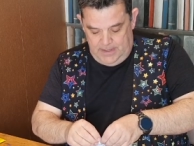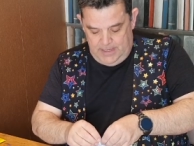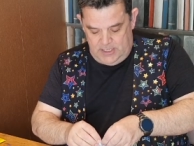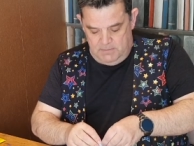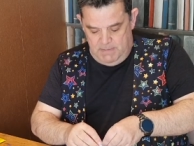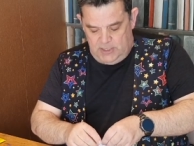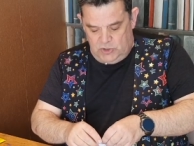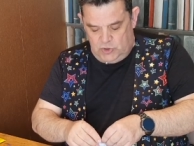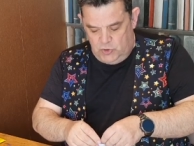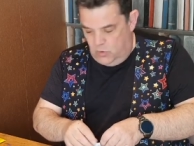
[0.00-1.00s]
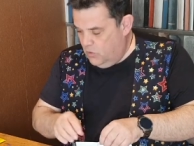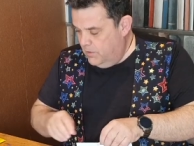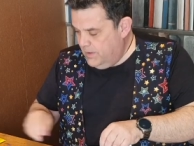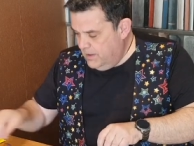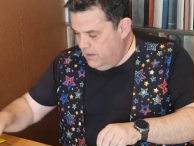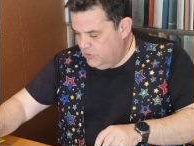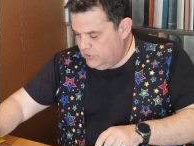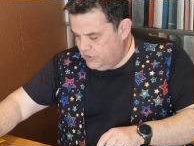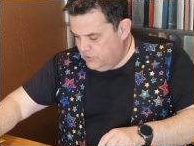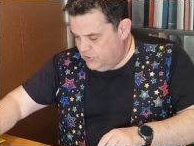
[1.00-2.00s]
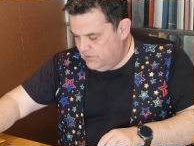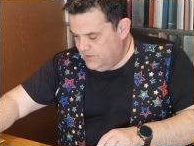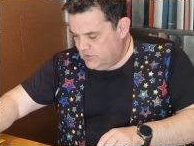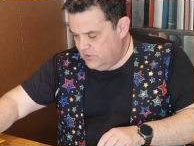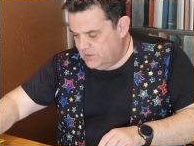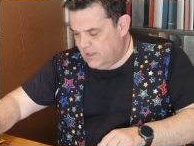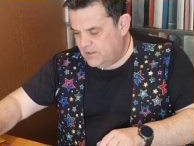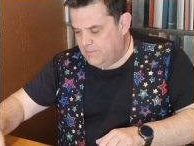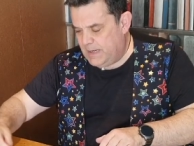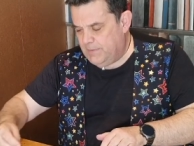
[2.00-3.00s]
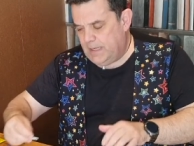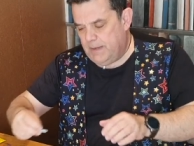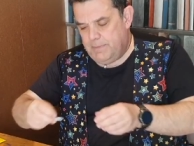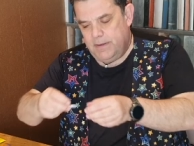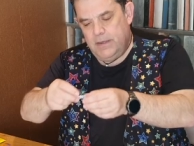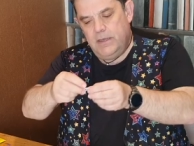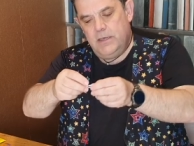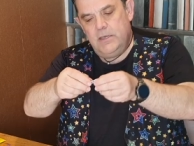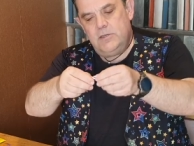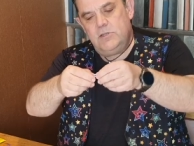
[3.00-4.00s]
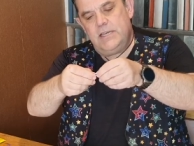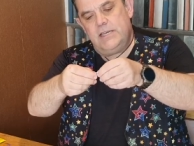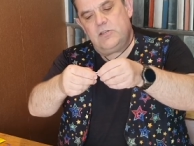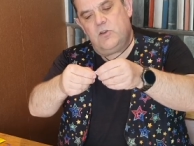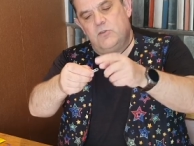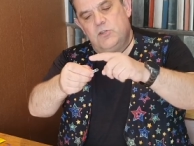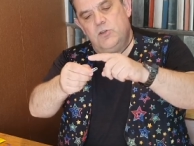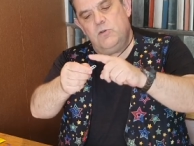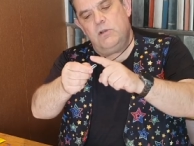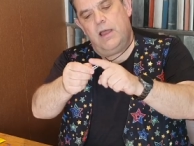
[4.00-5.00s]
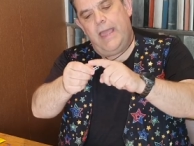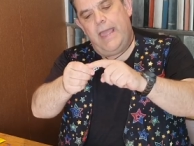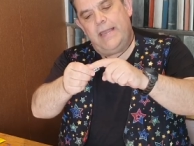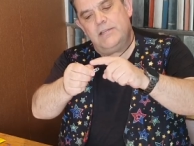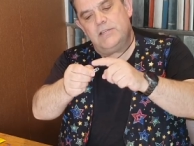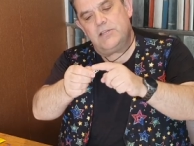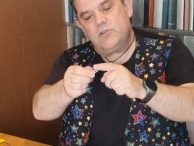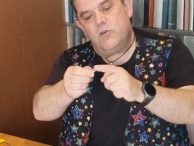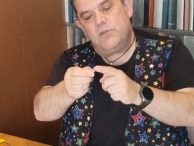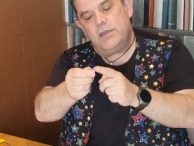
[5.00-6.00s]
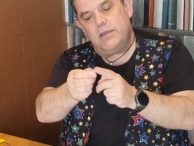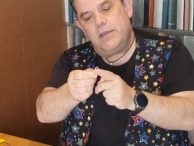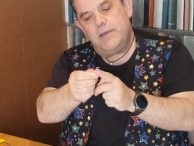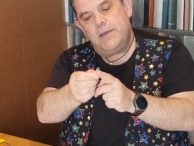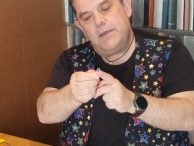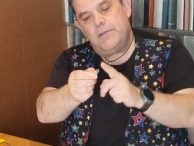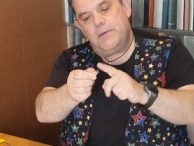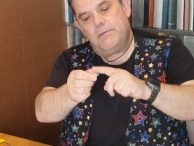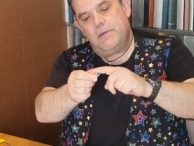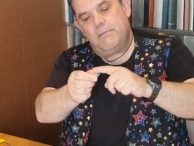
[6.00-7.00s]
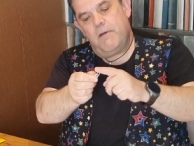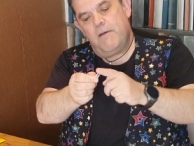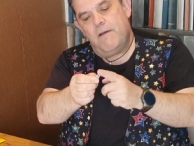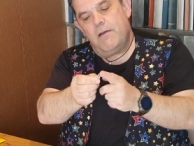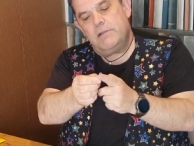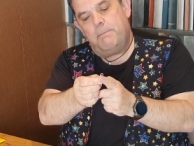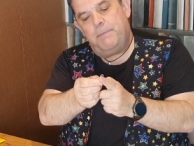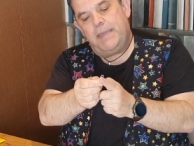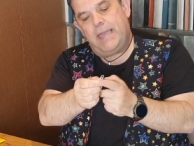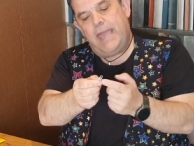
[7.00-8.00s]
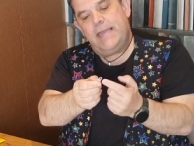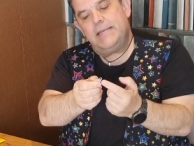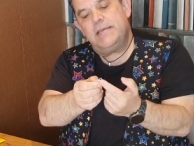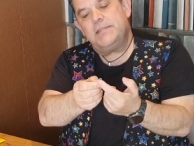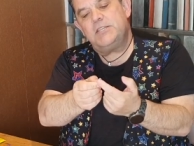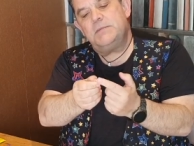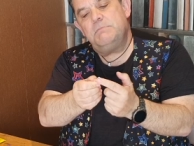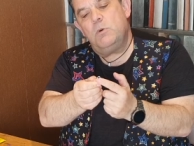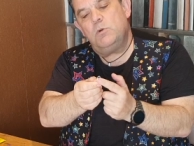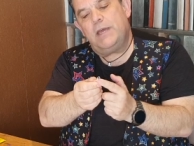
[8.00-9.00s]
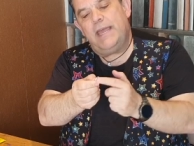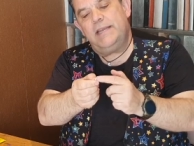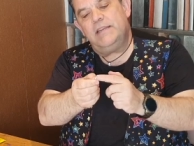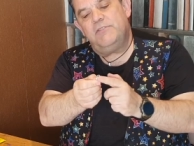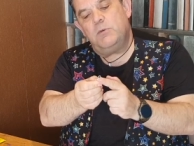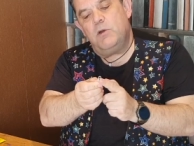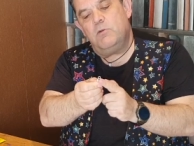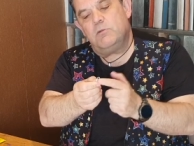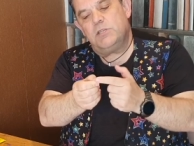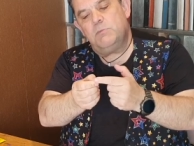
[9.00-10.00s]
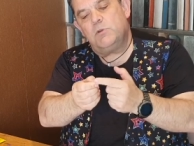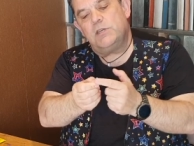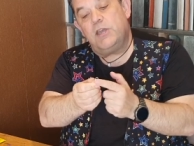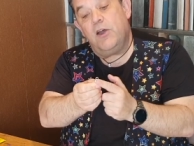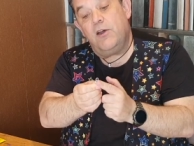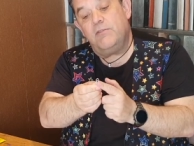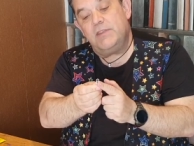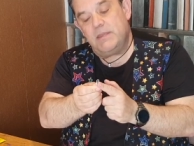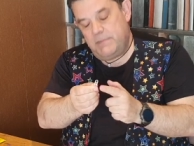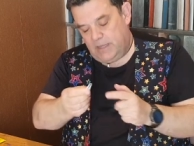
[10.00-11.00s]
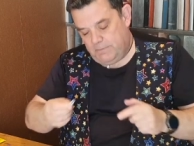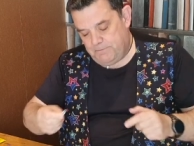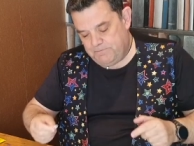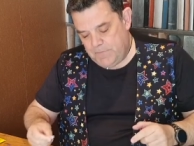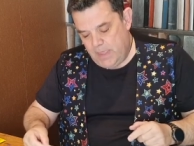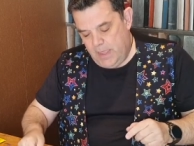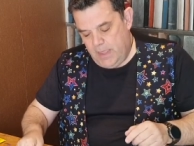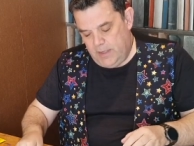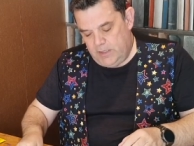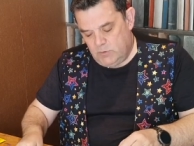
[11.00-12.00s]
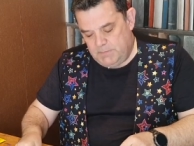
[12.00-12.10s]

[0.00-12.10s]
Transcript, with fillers: And you make sure, I'll just show you this on another paper clip. You see it's got two ends, it's got the, the, the, the bigger end and the smaller end, if you will, or the smaller curve in the middle. You want